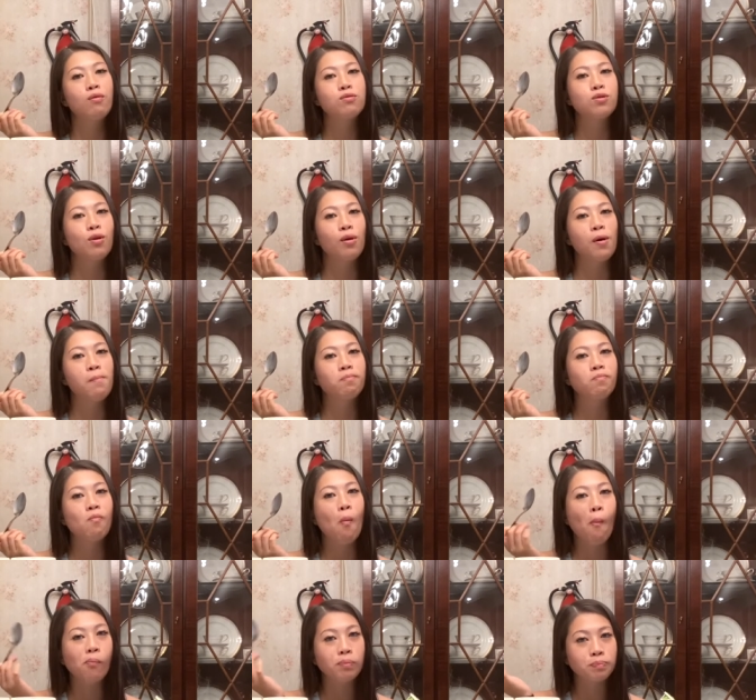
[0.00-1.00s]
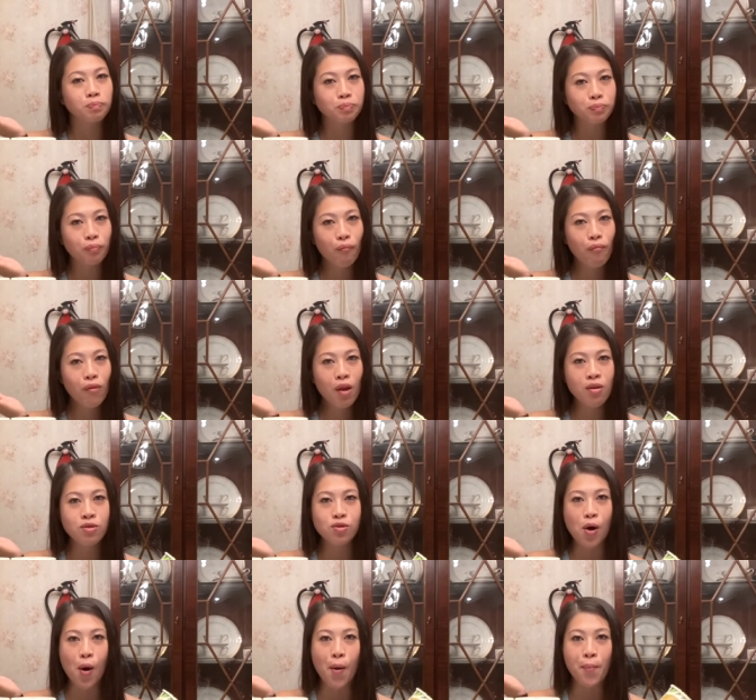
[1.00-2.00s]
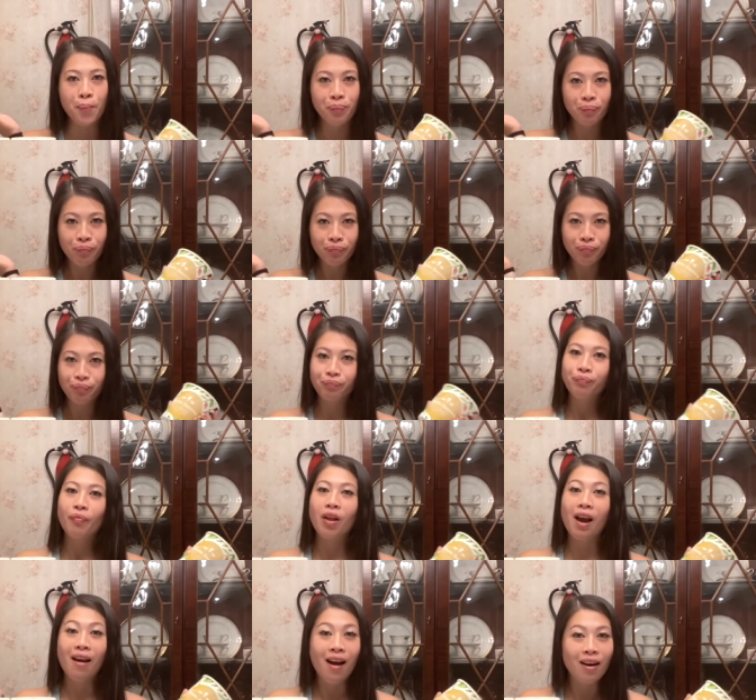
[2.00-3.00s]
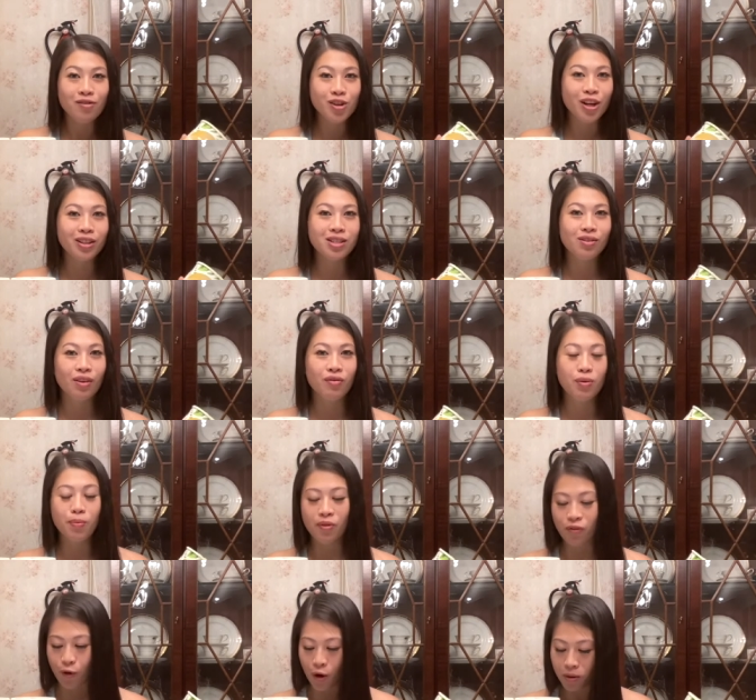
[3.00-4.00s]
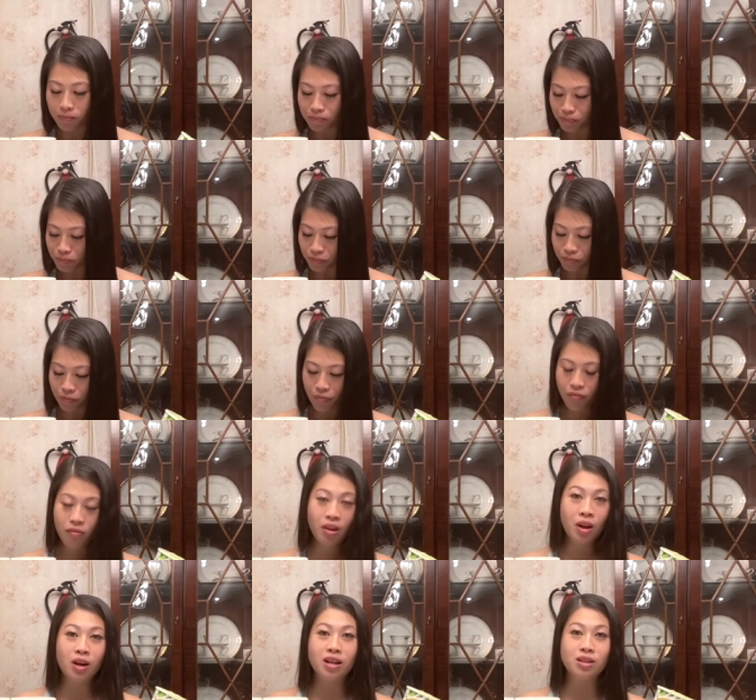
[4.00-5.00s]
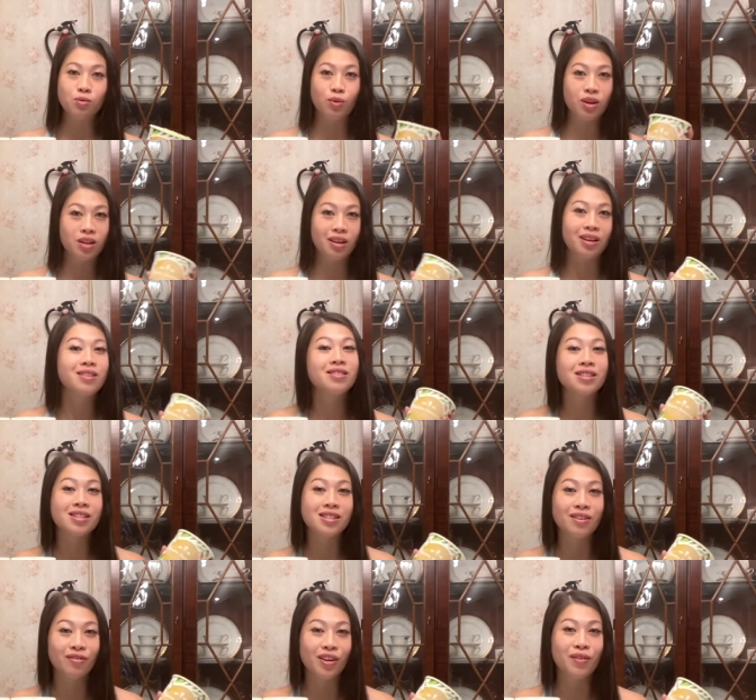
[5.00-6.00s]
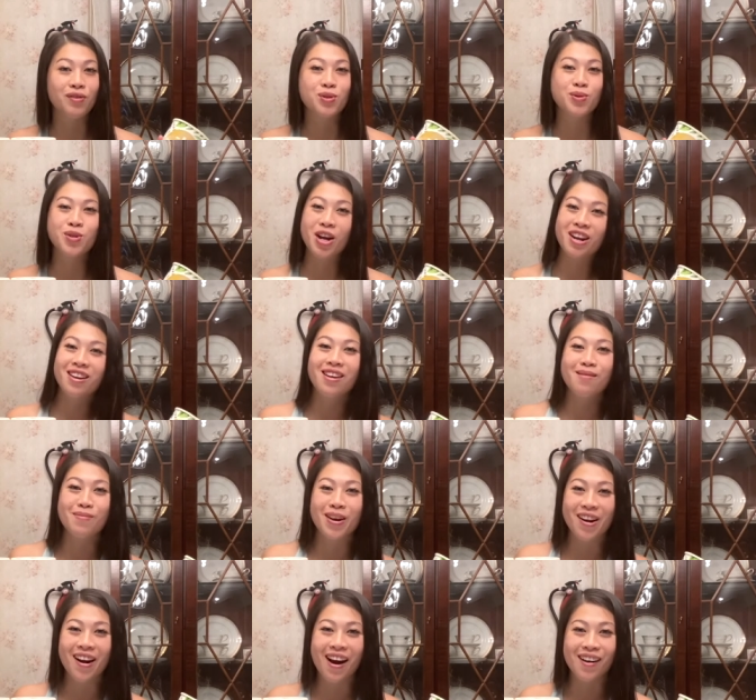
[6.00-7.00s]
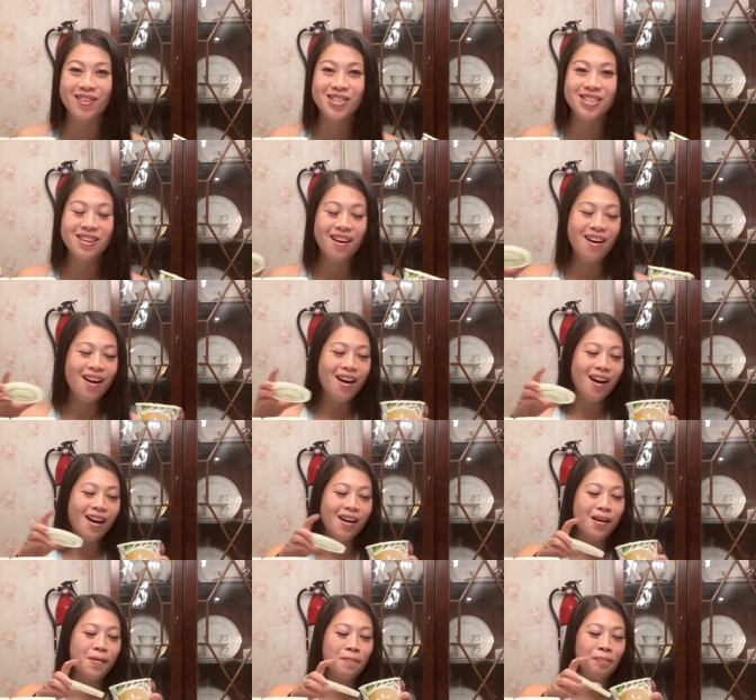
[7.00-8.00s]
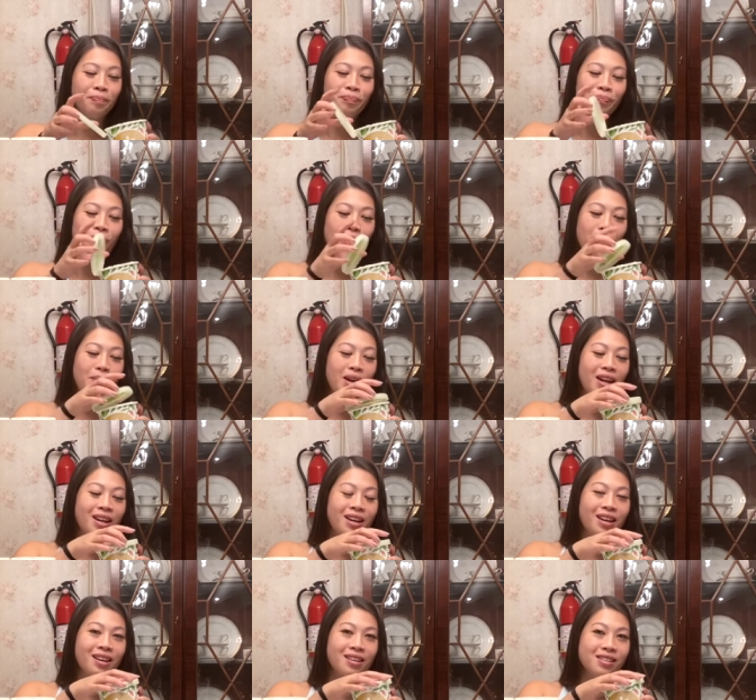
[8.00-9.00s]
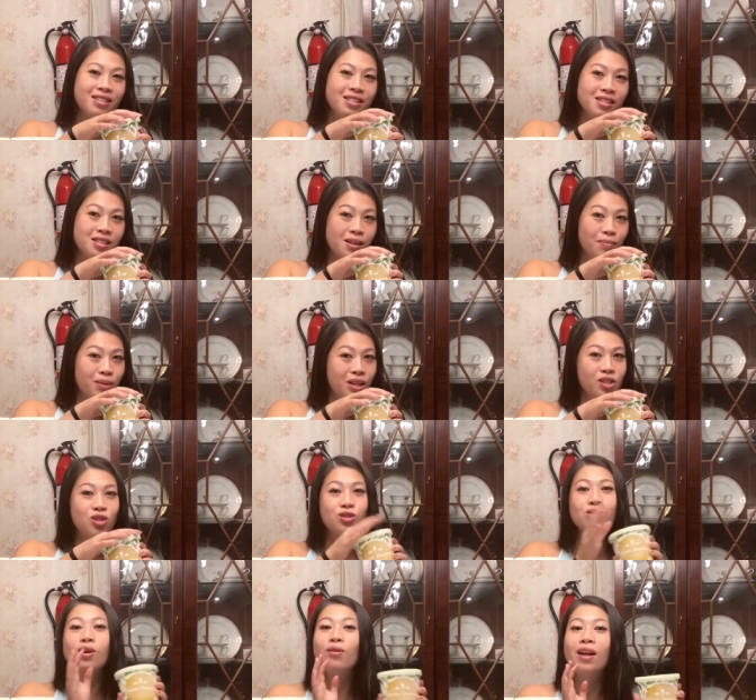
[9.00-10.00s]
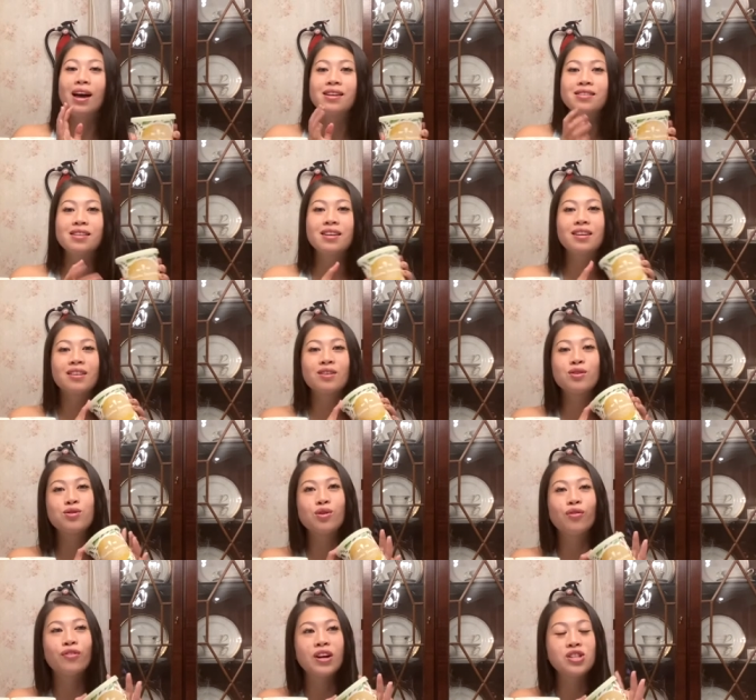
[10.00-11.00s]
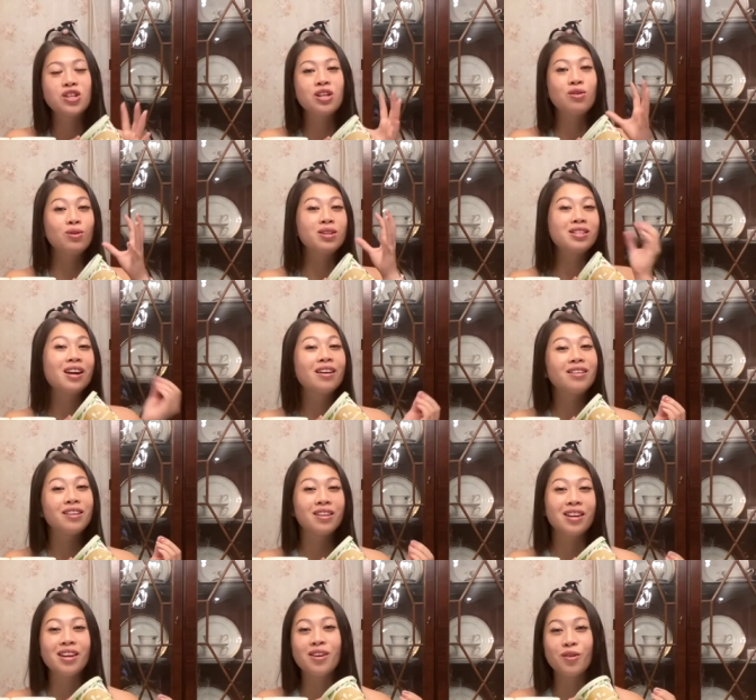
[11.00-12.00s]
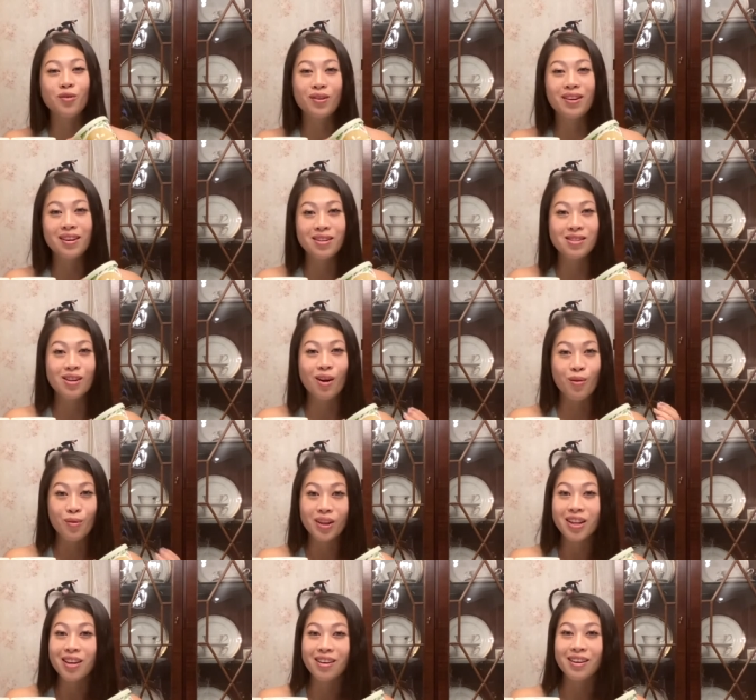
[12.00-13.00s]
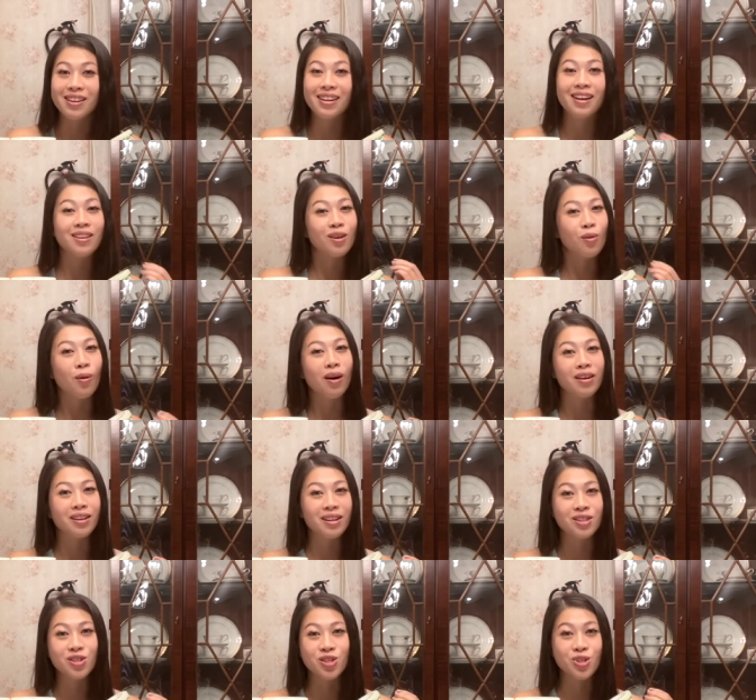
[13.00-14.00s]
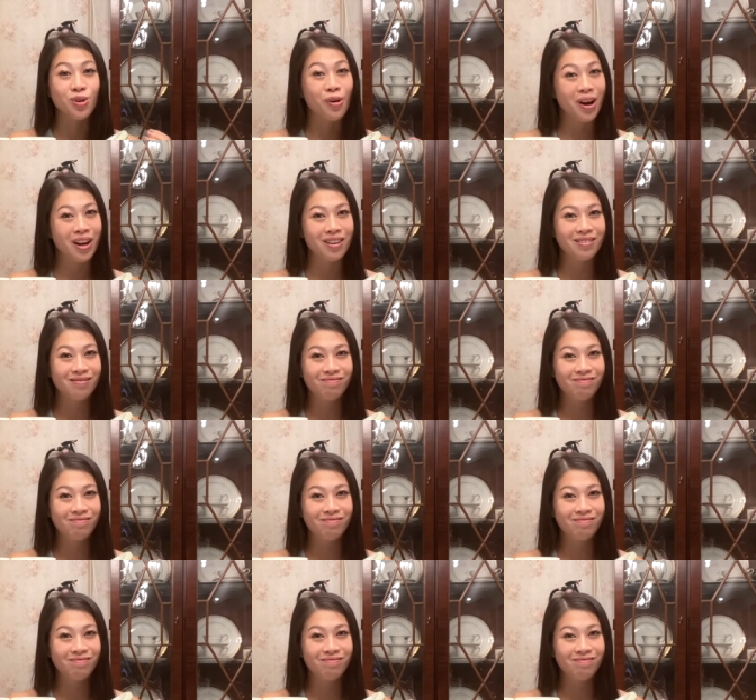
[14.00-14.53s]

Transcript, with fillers: So good. So I have tried this flavor before. It's one of the consistent flavors we try to keep at our house. Um, but it is something just so classic, so fresh, and you can tell that the ingredients are really good and the quality is just great.